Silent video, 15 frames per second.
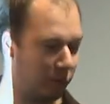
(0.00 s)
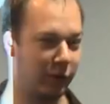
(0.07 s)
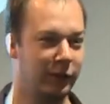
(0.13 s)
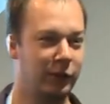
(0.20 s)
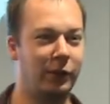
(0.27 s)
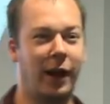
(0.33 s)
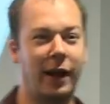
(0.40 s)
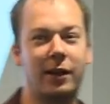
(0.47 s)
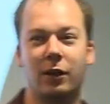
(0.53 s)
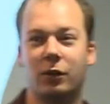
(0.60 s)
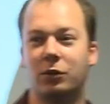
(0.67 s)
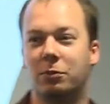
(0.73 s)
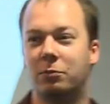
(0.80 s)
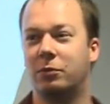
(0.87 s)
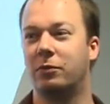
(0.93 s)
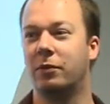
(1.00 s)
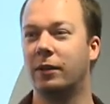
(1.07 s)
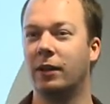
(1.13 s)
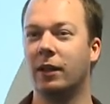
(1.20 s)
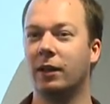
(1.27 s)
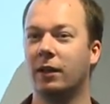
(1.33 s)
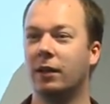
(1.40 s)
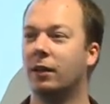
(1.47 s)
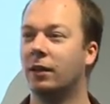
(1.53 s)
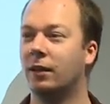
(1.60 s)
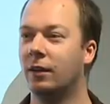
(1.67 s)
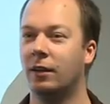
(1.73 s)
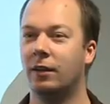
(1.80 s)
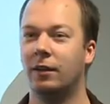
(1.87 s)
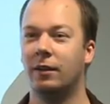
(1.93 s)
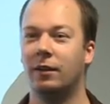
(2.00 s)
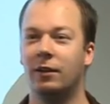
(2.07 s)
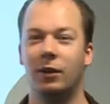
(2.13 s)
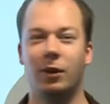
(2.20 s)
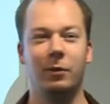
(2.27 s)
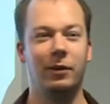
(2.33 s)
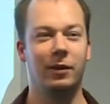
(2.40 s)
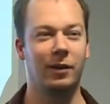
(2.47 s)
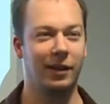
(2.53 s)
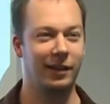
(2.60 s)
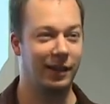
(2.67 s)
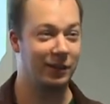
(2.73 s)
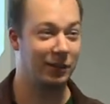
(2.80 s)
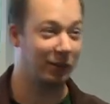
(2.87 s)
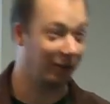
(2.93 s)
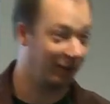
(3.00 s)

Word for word: print to echo subsequently? No, wait, hmm. that's a